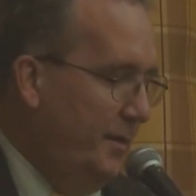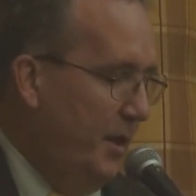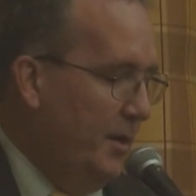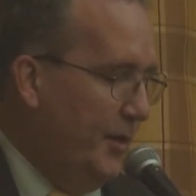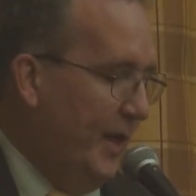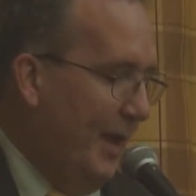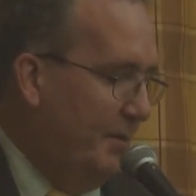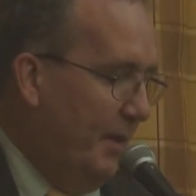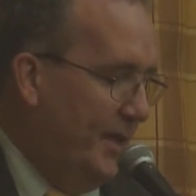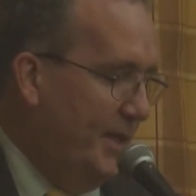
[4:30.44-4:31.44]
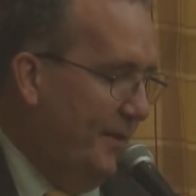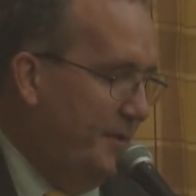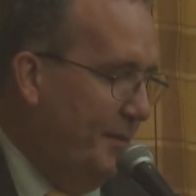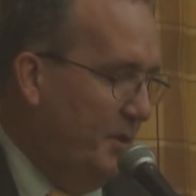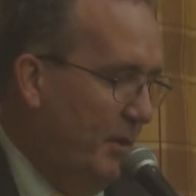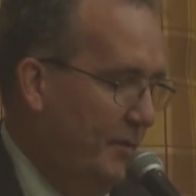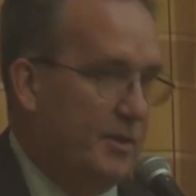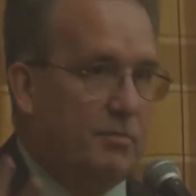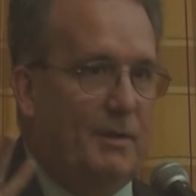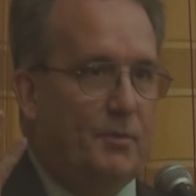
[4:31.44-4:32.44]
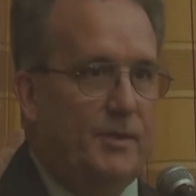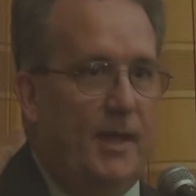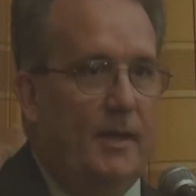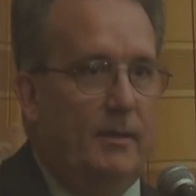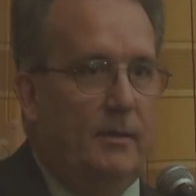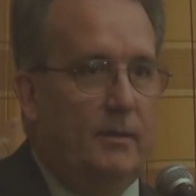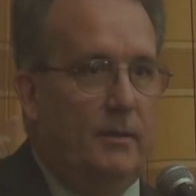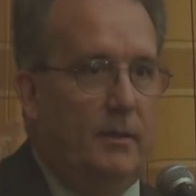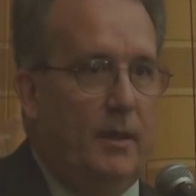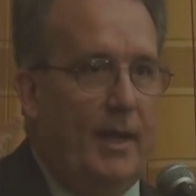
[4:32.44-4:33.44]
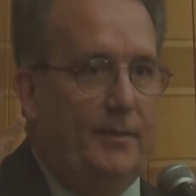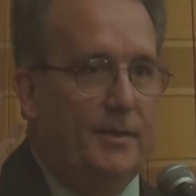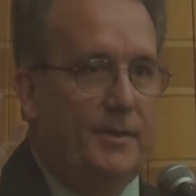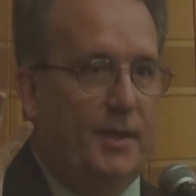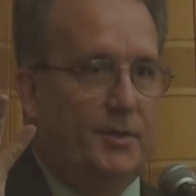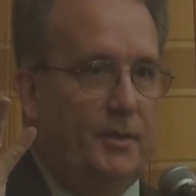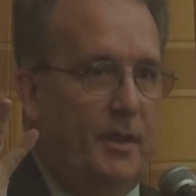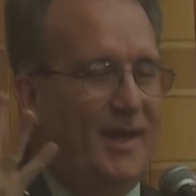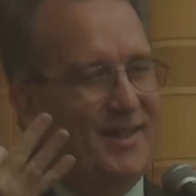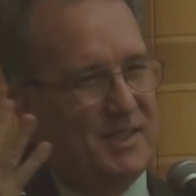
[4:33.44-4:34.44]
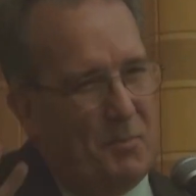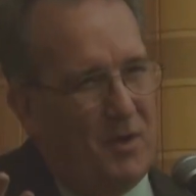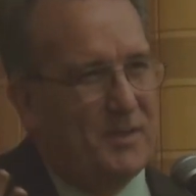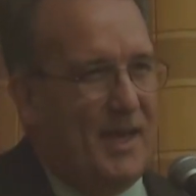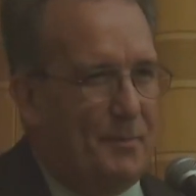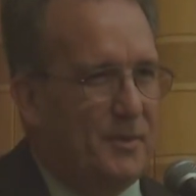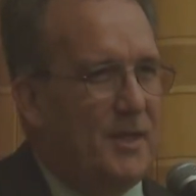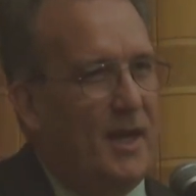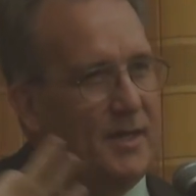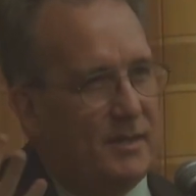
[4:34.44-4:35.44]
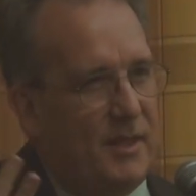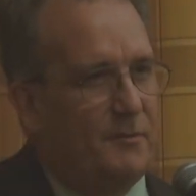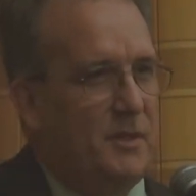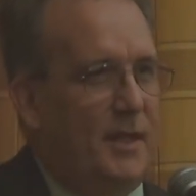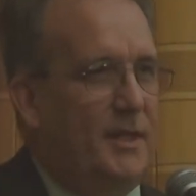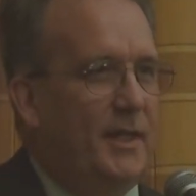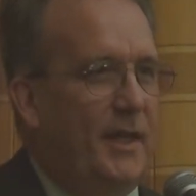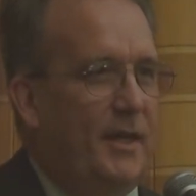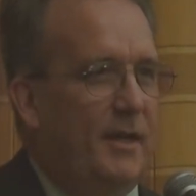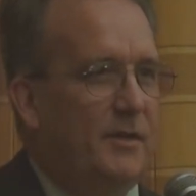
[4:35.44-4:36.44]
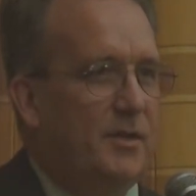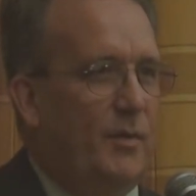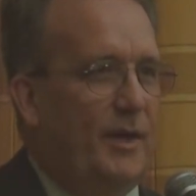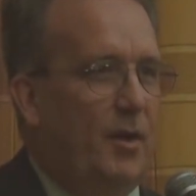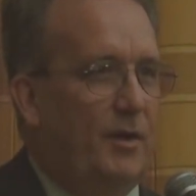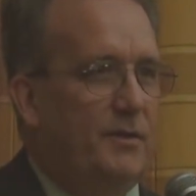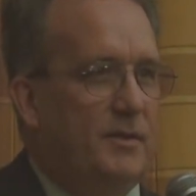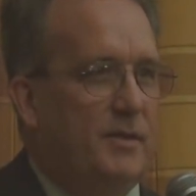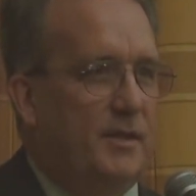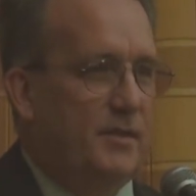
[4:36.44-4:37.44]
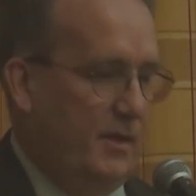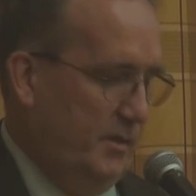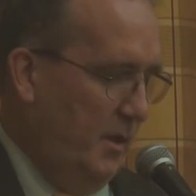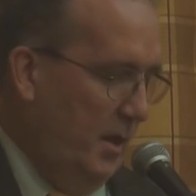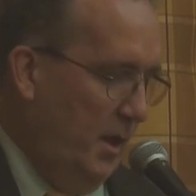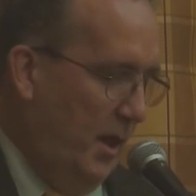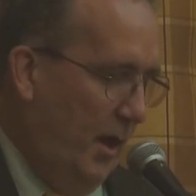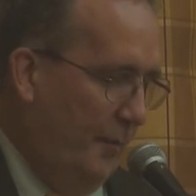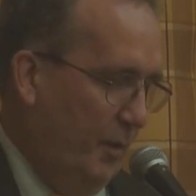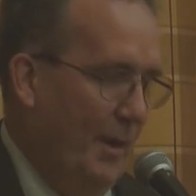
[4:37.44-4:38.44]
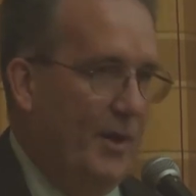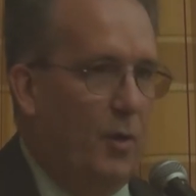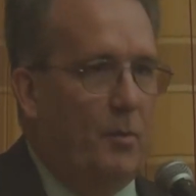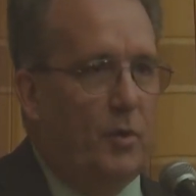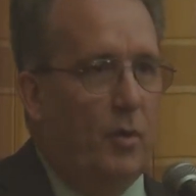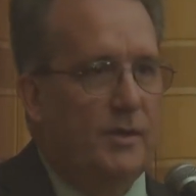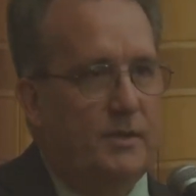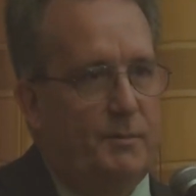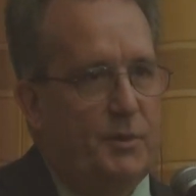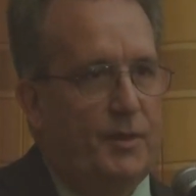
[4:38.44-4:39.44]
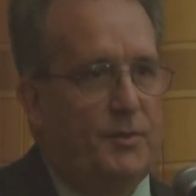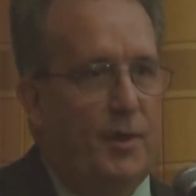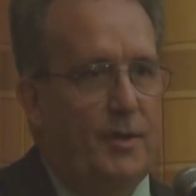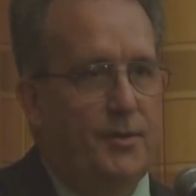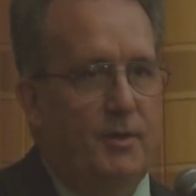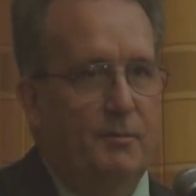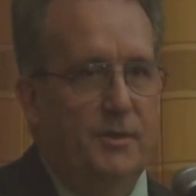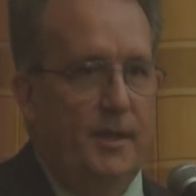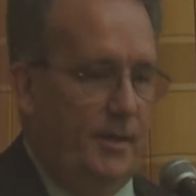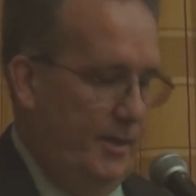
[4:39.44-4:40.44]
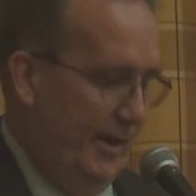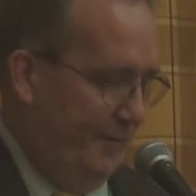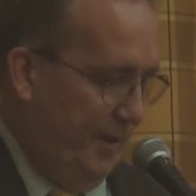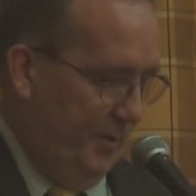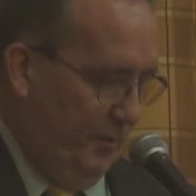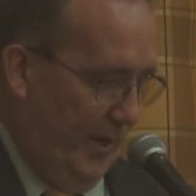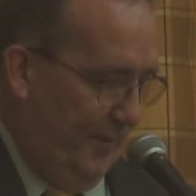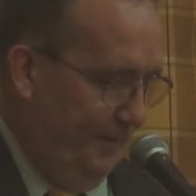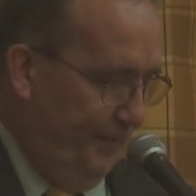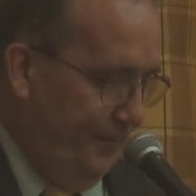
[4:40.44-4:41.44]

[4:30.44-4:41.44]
The other thing happened, my DFW rate was 3% out of this section. Small sample size, self-selected to get in, so we can argue the statistics. Where my normal course is between 20 and 30% DFW rate.